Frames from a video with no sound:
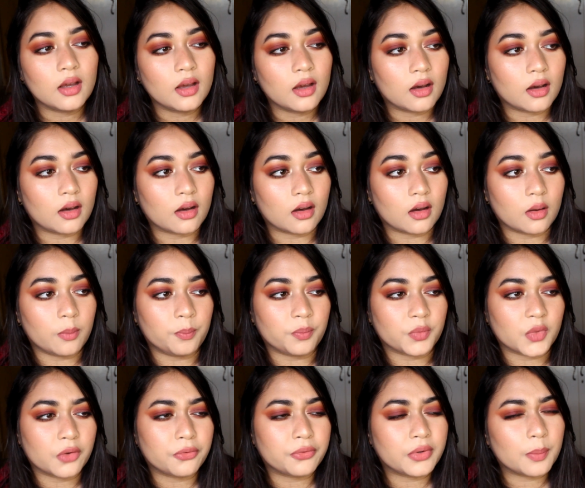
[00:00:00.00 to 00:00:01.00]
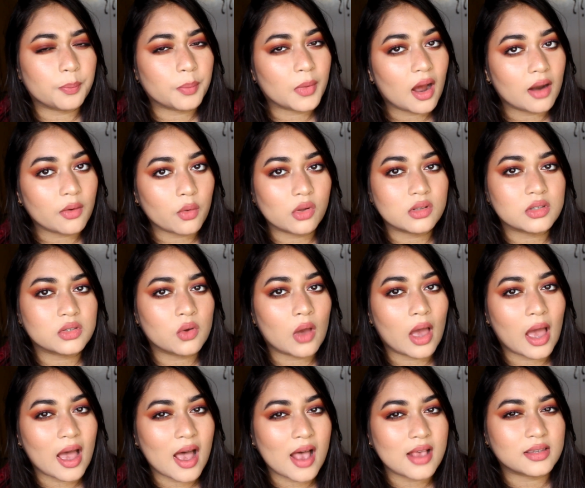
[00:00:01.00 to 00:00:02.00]
Flipkart also
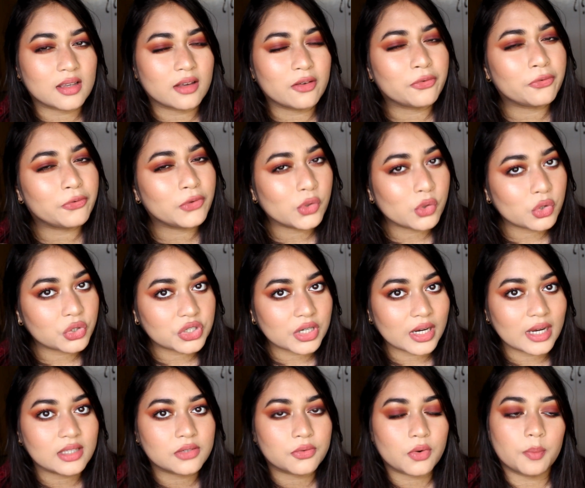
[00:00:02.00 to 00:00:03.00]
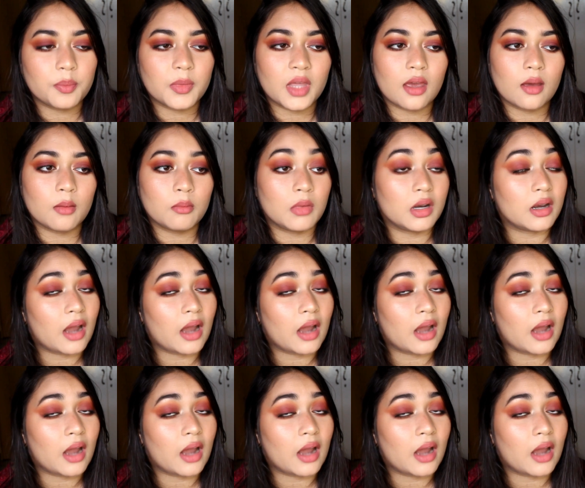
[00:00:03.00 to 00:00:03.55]
has a few shades from them.